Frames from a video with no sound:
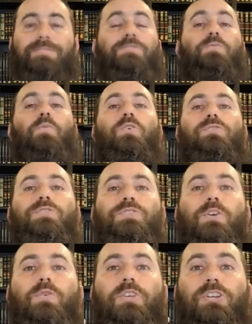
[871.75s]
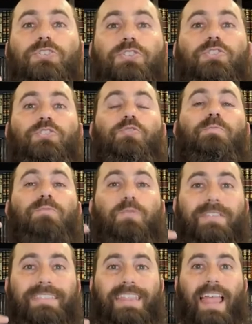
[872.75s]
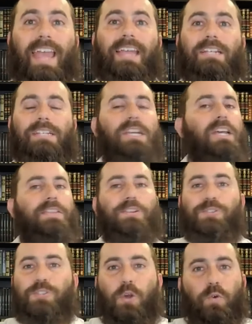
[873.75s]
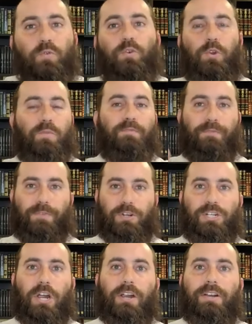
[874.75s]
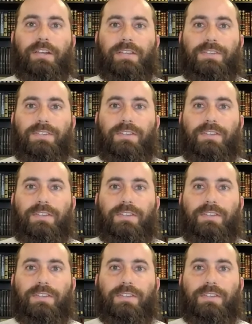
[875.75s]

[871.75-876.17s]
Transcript: If the world is so consumed with light, there's no room for darkness.